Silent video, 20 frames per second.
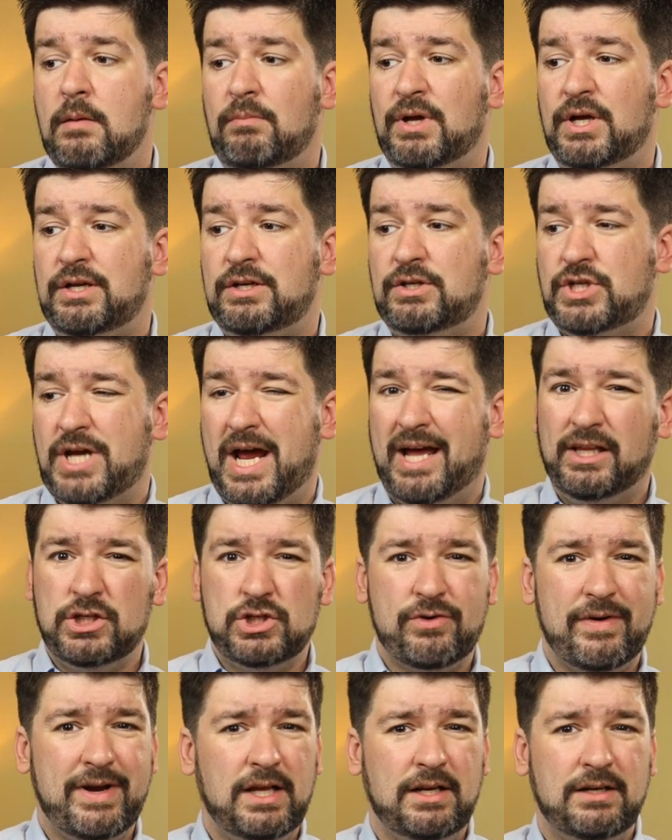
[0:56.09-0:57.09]
But
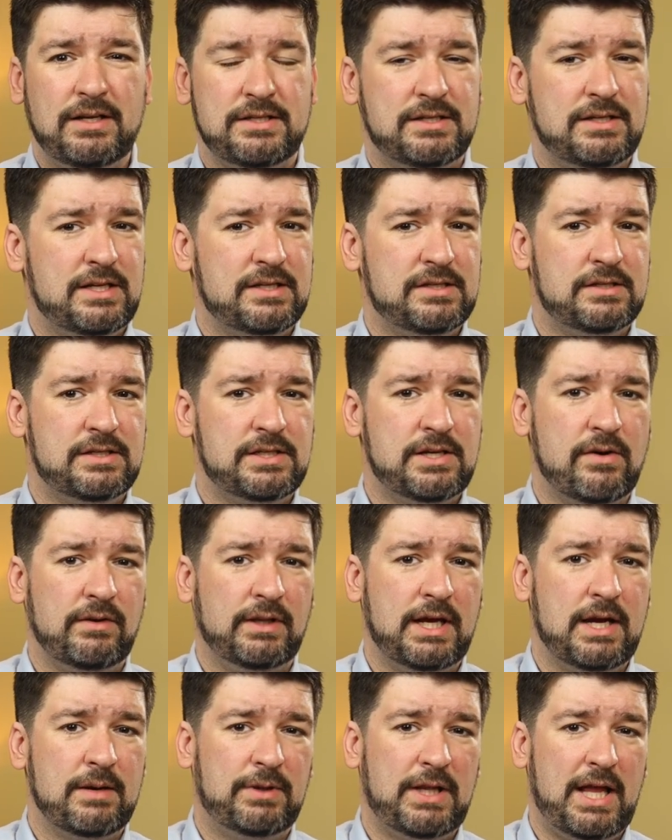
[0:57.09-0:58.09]
challenge rating doesn't
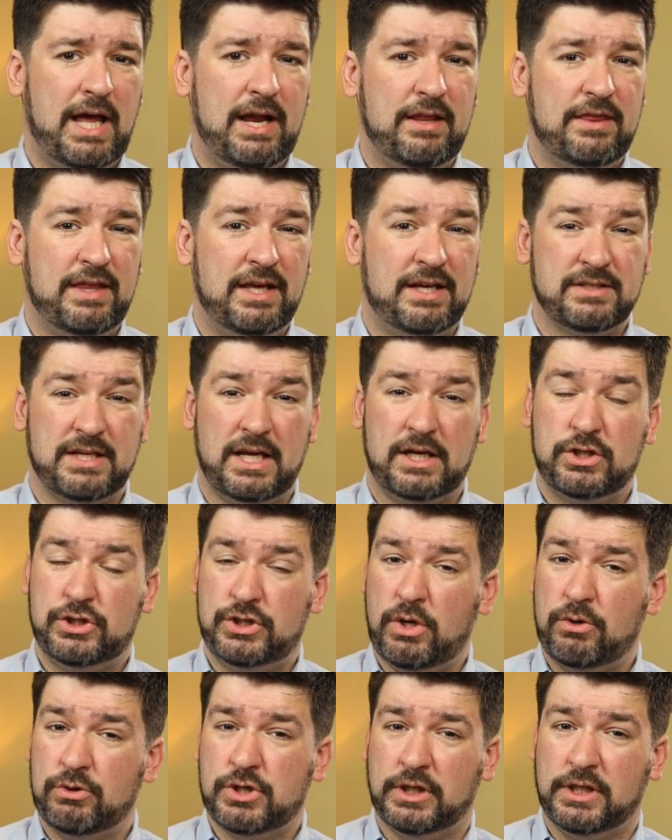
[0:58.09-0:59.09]
necessarily apply to things like
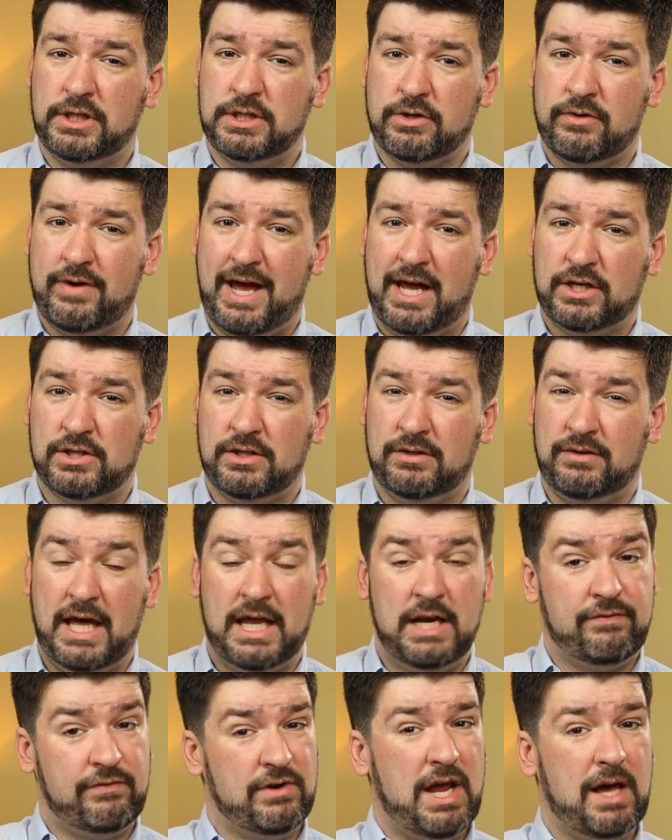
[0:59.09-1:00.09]
social interaction,
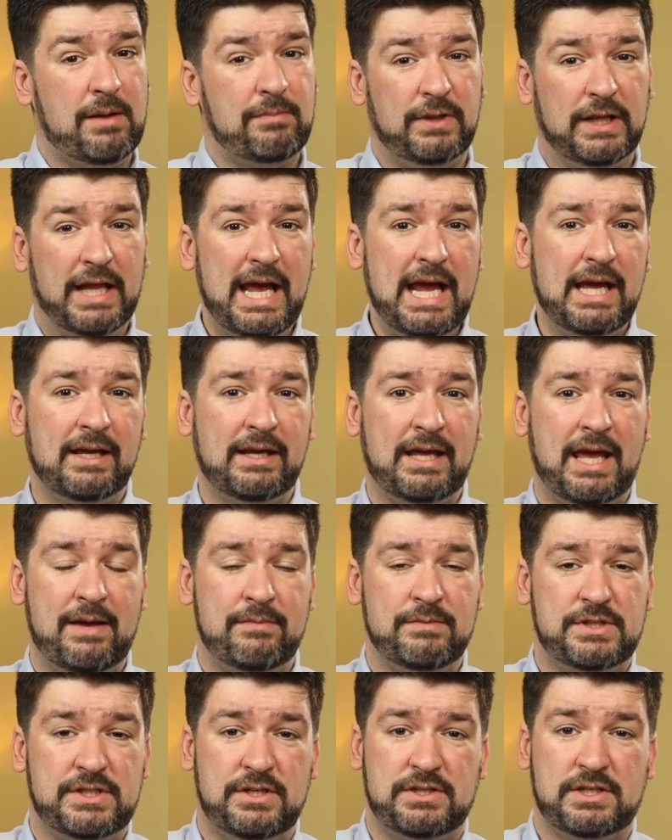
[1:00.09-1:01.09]
and if you're not playing a
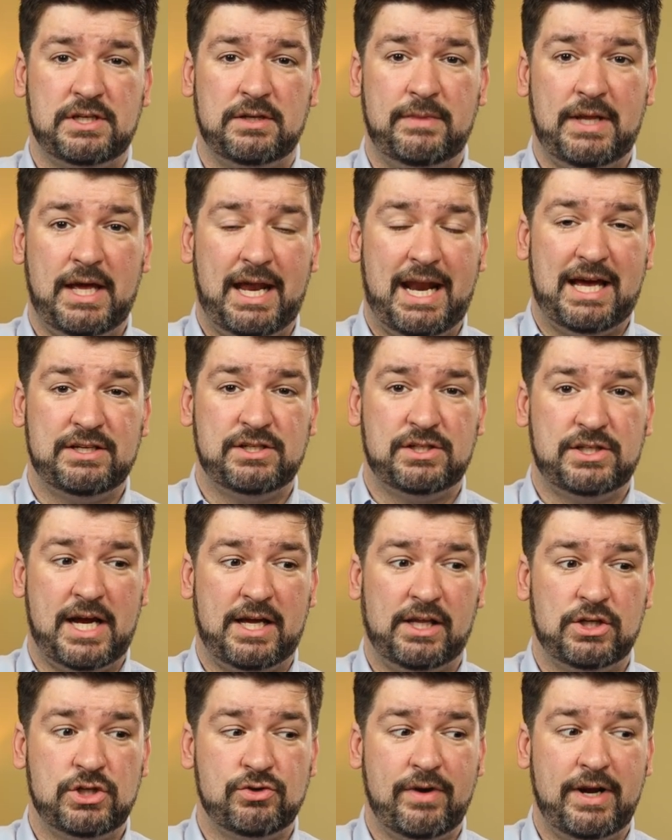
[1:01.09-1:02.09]
game system that has
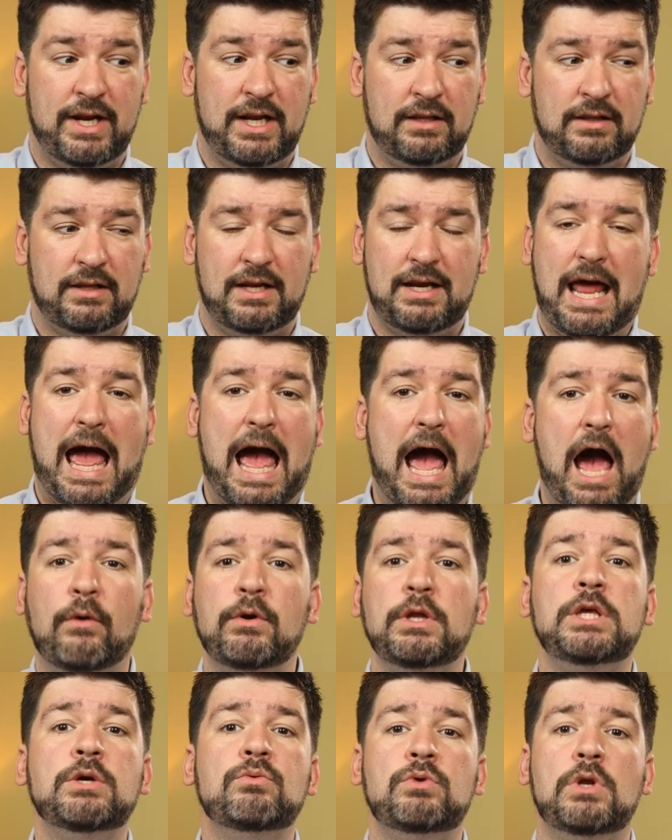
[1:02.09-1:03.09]
challenge rating, then how
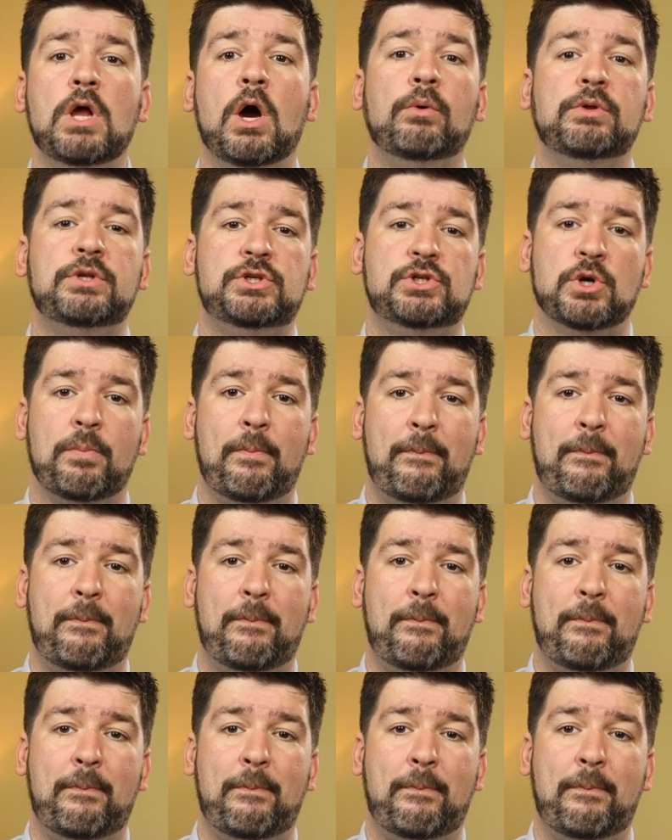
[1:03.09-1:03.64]
do you know that you're